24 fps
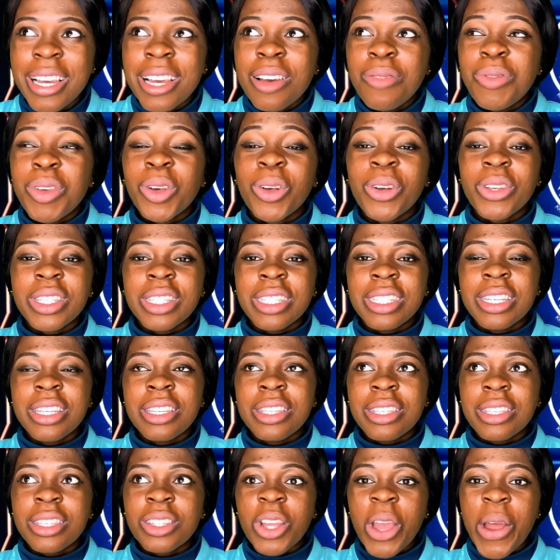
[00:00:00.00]
because
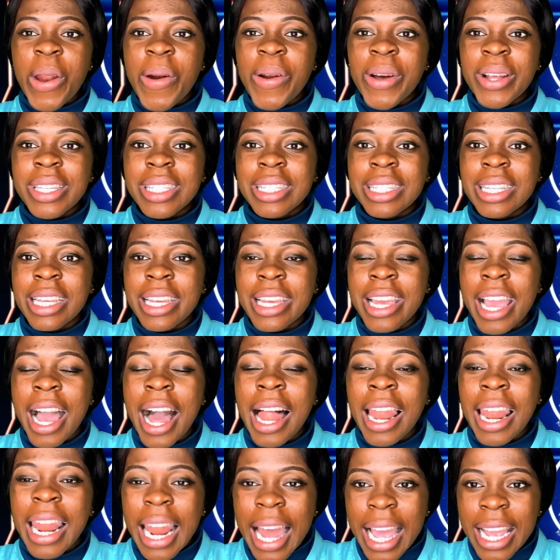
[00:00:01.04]
these steroids they
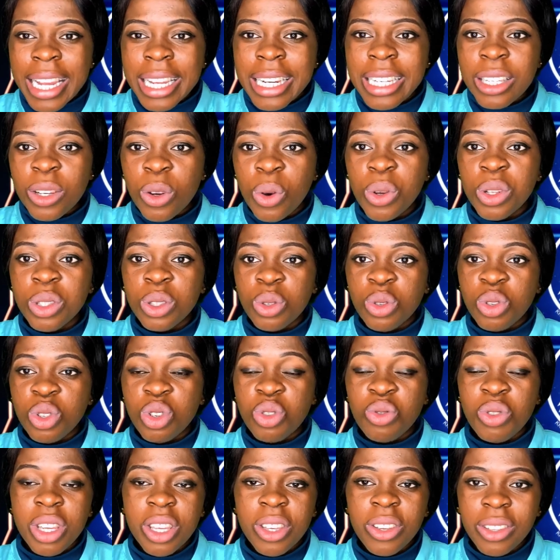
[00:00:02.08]
are likely going to
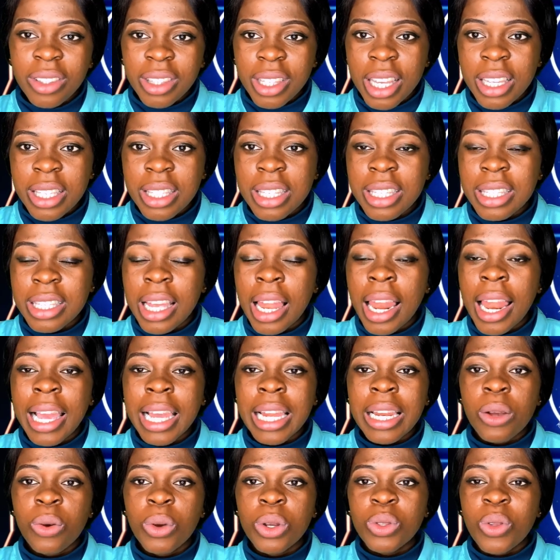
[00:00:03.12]
shrink your testes they're
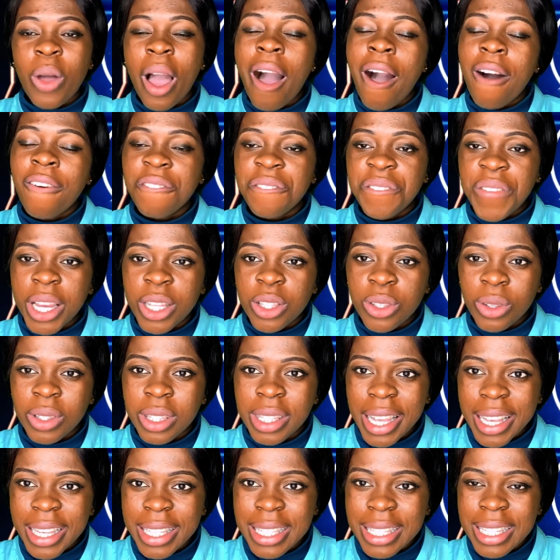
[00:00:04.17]
likely going to affect your
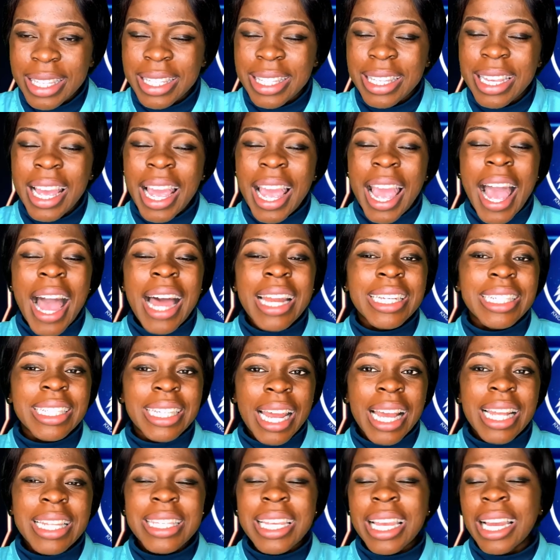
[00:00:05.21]
testes and
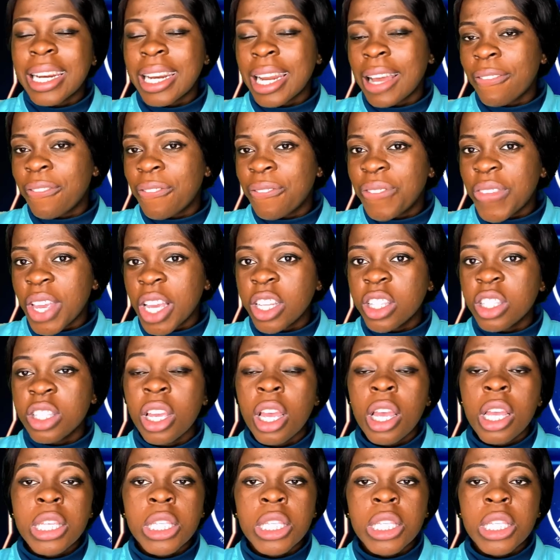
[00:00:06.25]
that can affect